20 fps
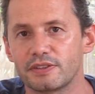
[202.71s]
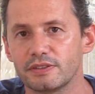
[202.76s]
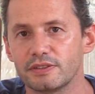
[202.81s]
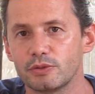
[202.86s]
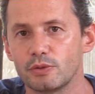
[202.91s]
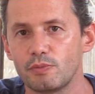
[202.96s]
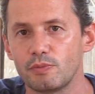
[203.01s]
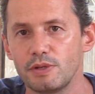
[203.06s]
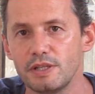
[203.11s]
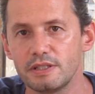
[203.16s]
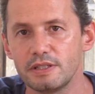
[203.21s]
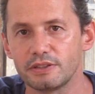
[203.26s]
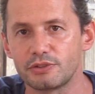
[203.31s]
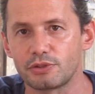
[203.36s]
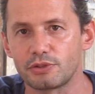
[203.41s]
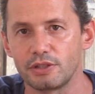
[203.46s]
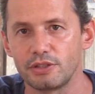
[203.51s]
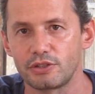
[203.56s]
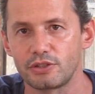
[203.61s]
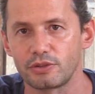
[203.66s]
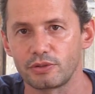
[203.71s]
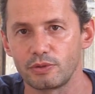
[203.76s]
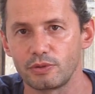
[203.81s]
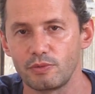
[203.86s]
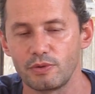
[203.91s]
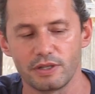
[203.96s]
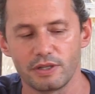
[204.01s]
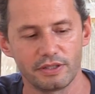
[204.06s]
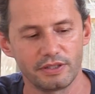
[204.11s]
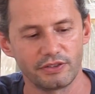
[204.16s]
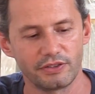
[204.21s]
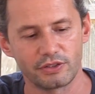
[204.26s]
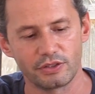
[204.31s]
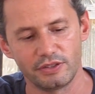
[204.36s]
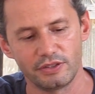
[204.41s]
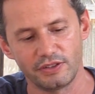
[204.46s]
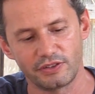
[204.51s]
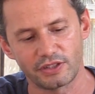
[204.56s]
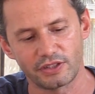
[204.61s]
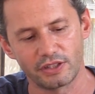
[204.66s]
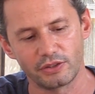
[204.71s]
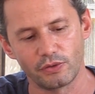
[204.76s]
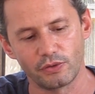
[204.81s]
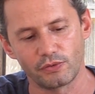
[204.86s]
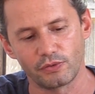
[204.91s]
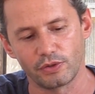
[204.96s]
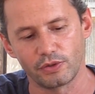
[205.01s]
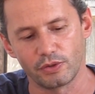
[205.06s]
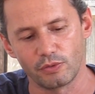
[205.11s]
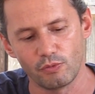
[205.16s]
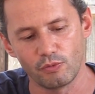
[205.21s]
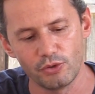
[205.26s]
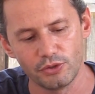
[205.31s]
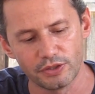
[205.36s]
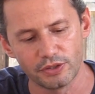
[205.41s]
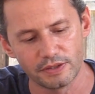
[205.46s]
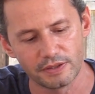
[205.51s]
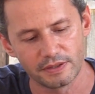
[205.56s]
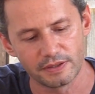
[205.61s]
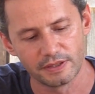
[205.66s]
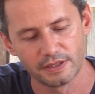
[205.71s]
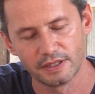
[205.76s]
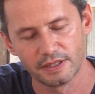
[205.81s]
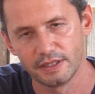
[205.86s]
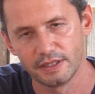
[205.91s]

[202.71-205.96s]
The real traditional one has got this kind of wooden